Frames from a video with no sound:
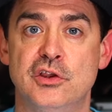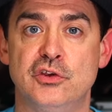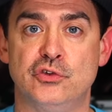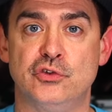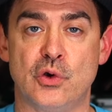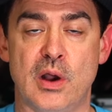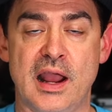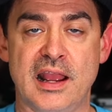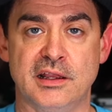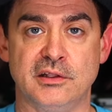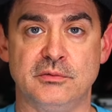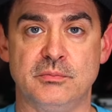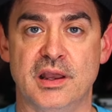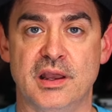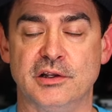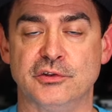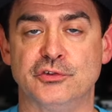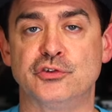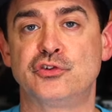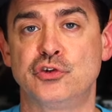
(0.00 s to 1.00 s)
so I had
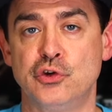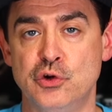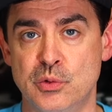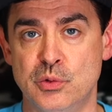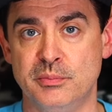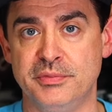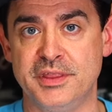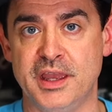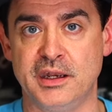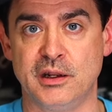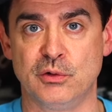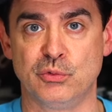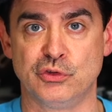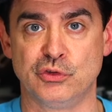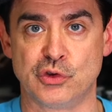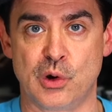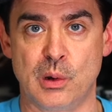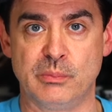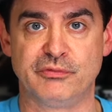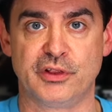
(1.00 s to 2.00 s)
assumed that it
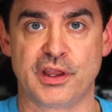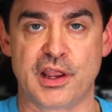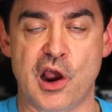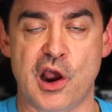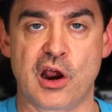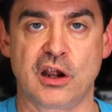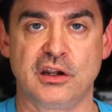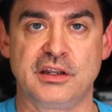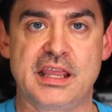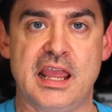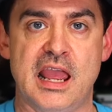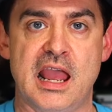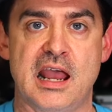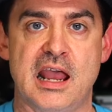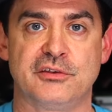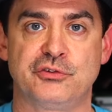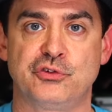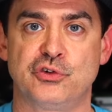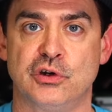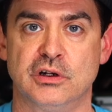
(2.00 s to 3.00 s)
was hopefully hard
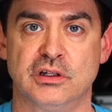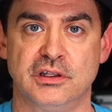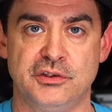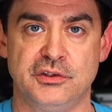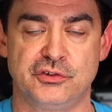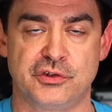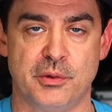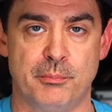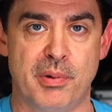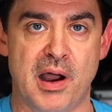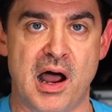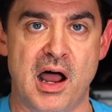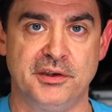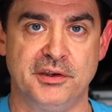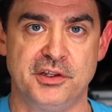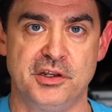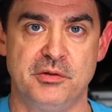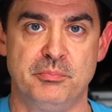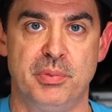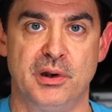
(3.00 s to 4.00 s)
cast or at least a
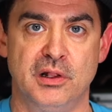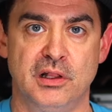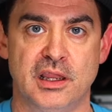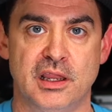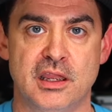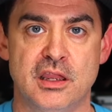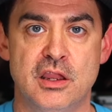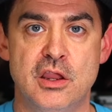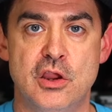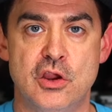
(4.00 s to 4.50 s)
bonded bullet